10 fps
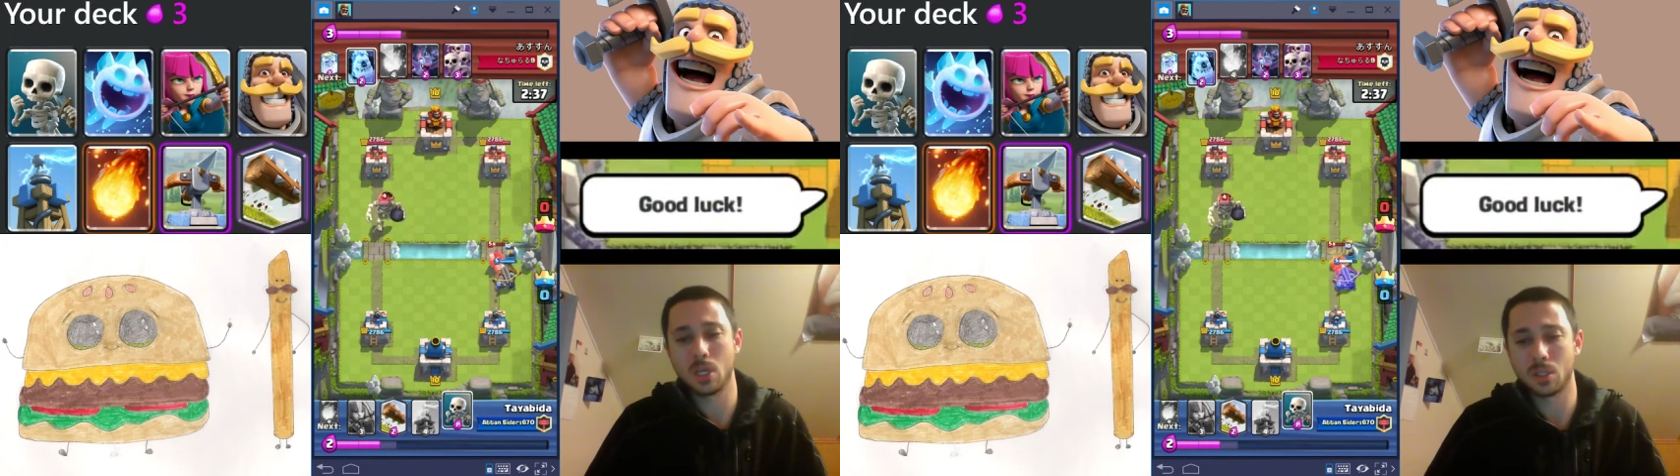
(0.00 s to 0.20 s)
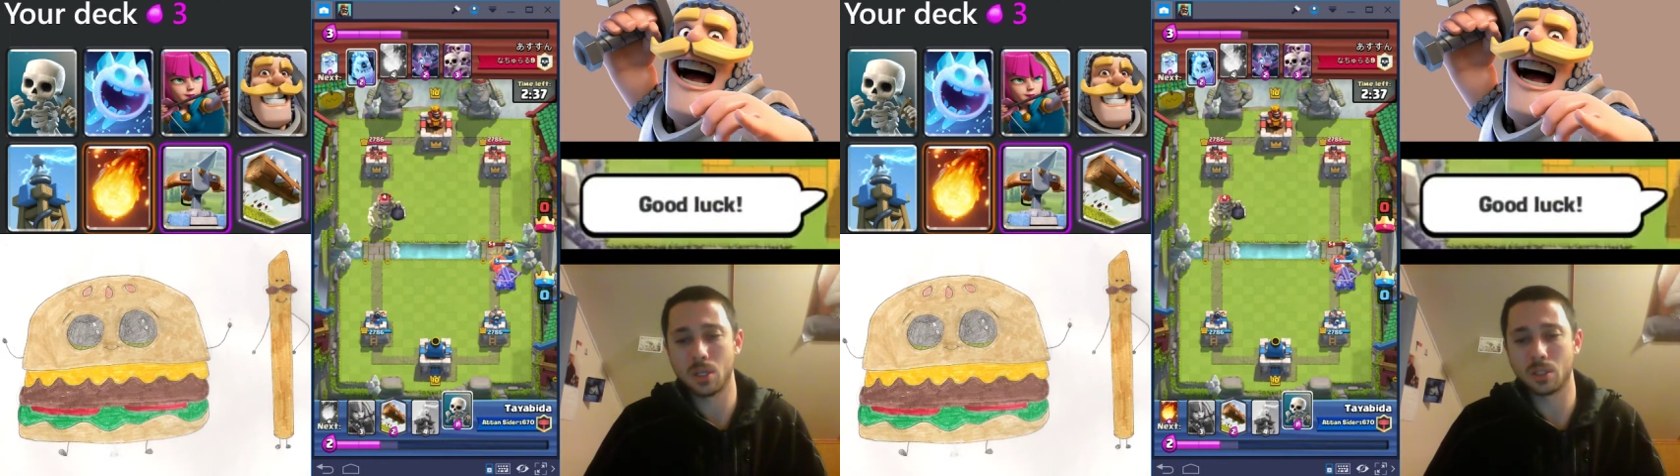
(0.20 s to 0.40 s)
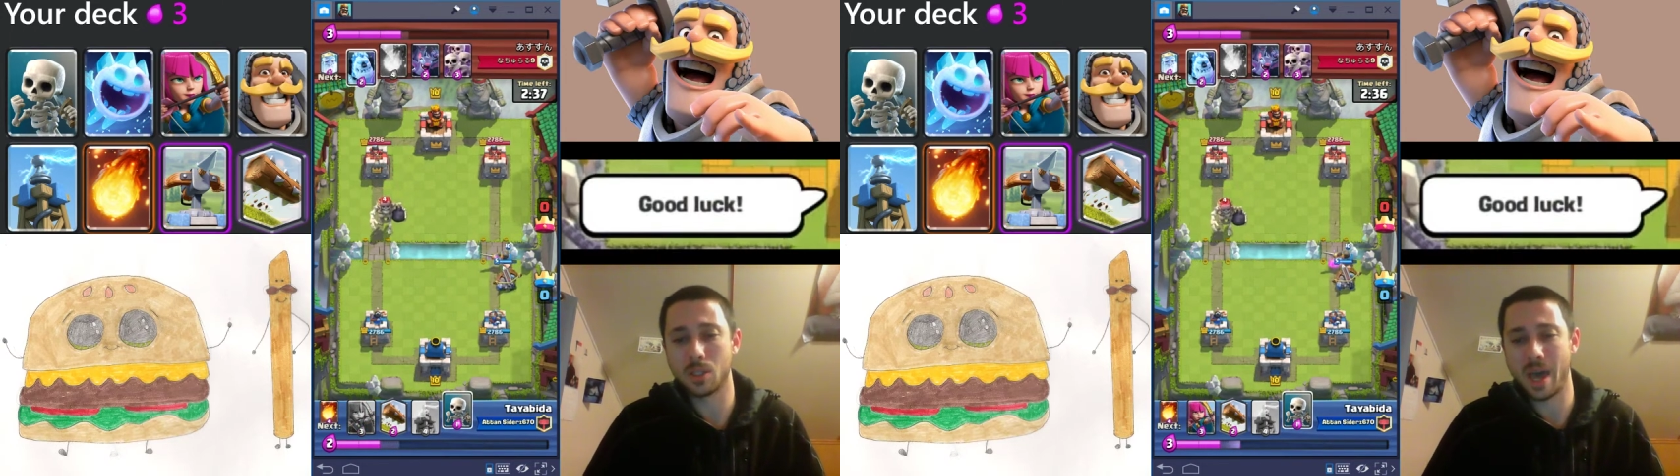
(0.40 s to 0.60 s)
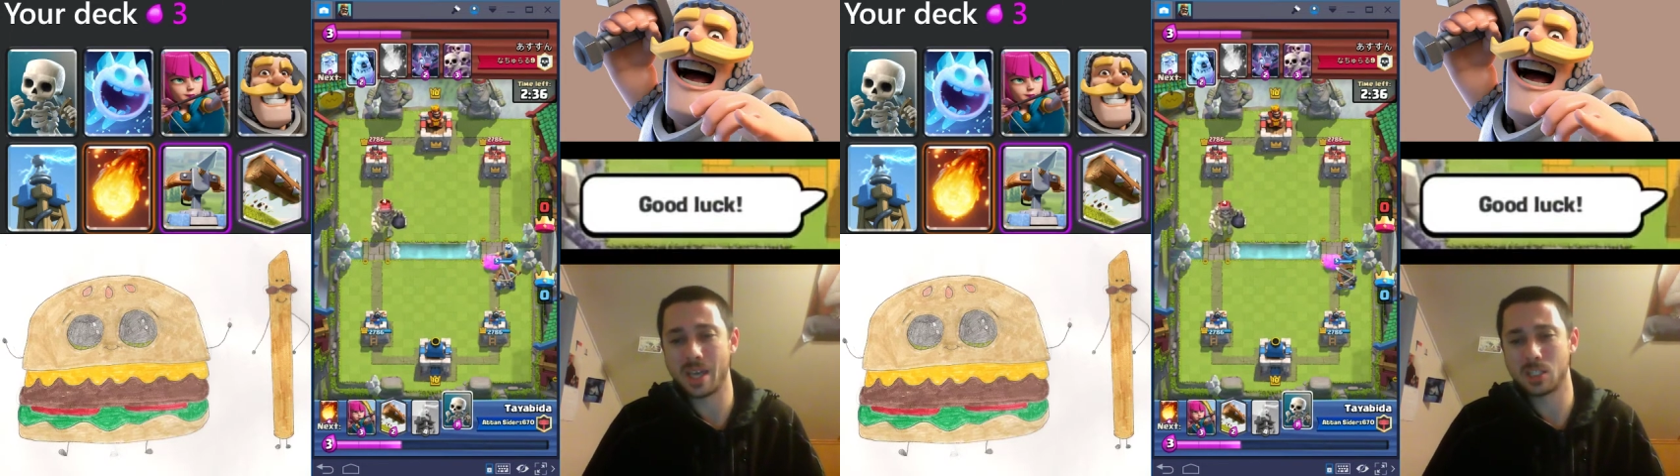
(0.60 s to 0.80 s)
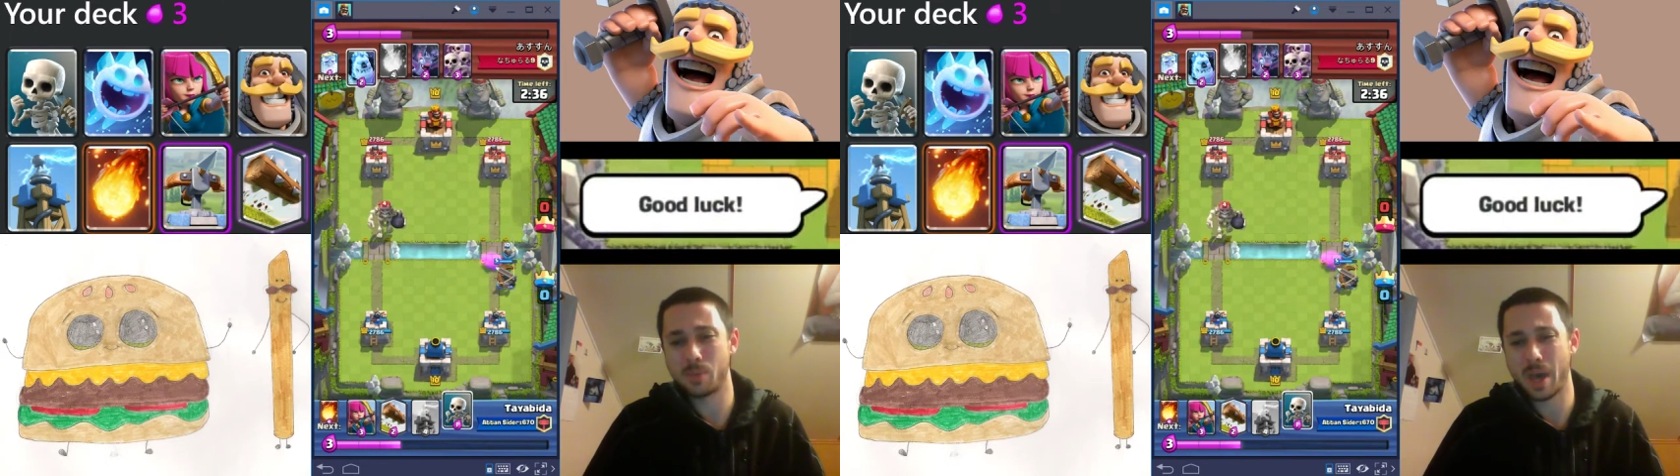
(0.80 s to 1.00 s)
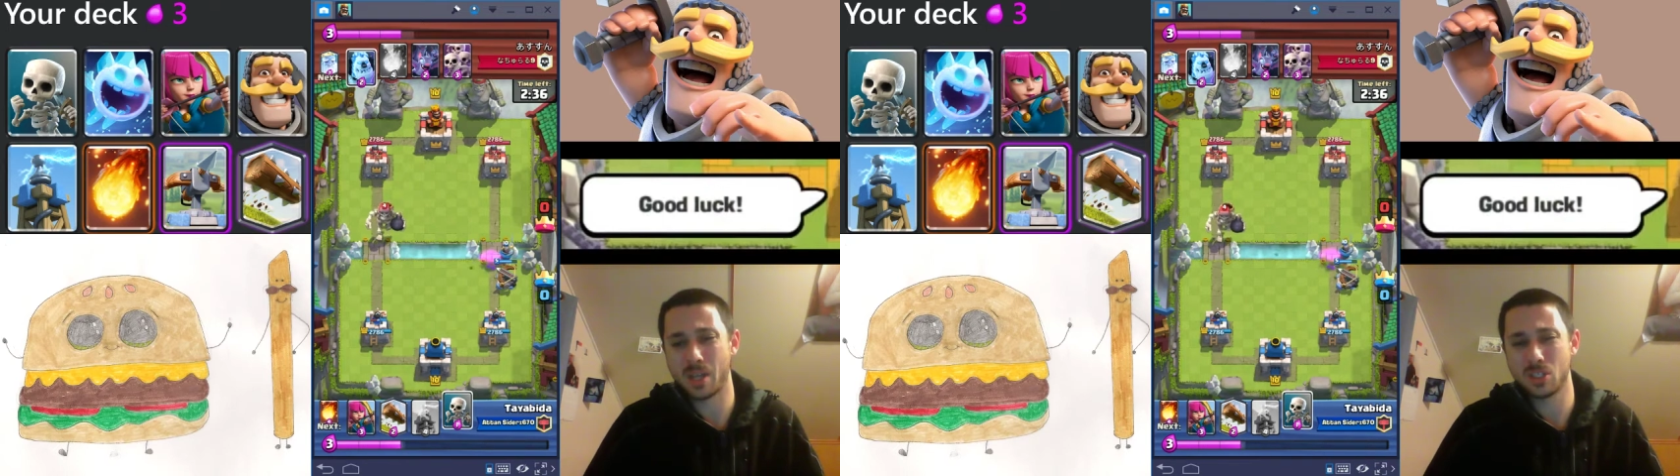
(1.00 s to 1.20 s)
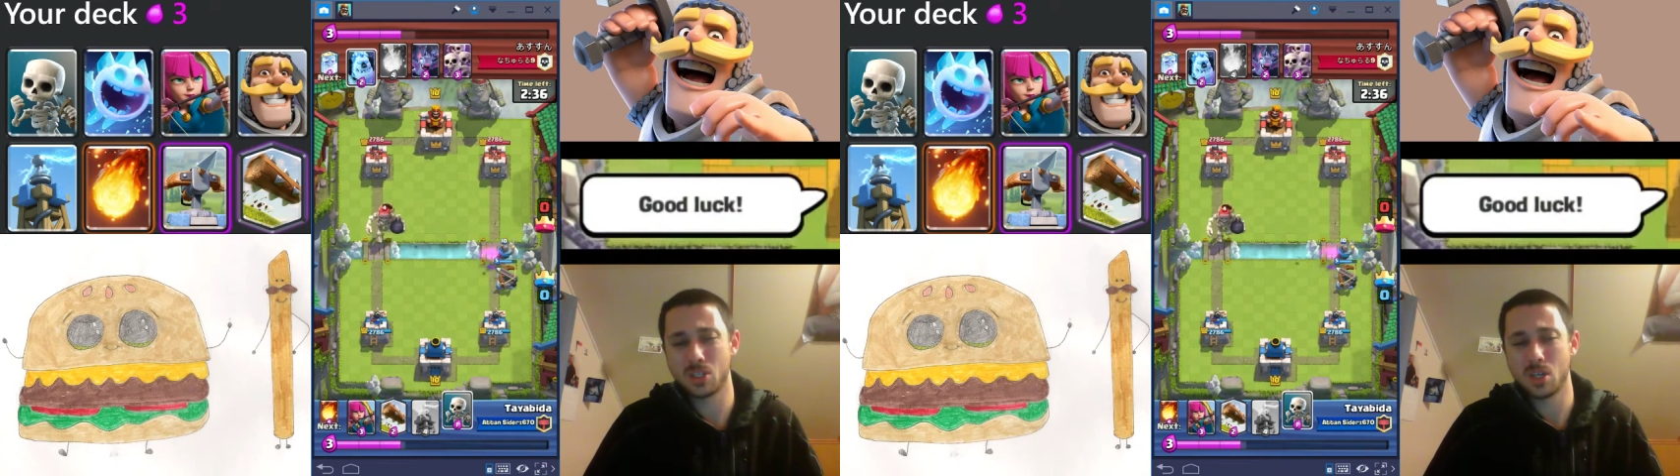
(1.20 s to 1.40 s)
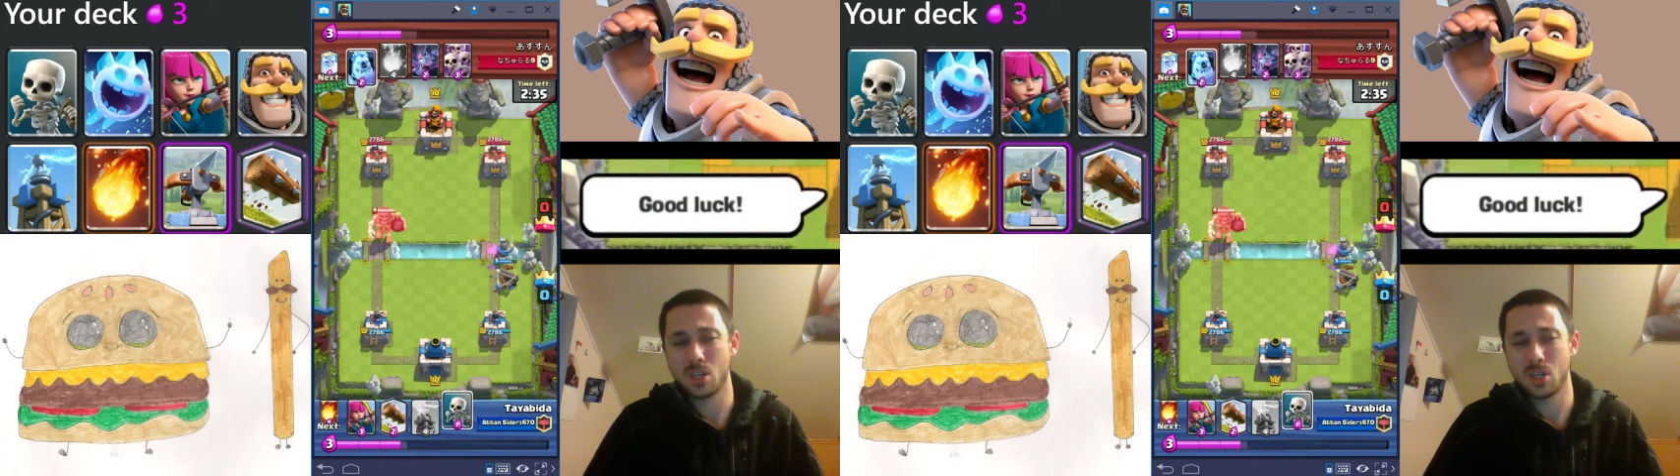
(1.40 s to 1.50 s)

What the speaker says: not in the last patch,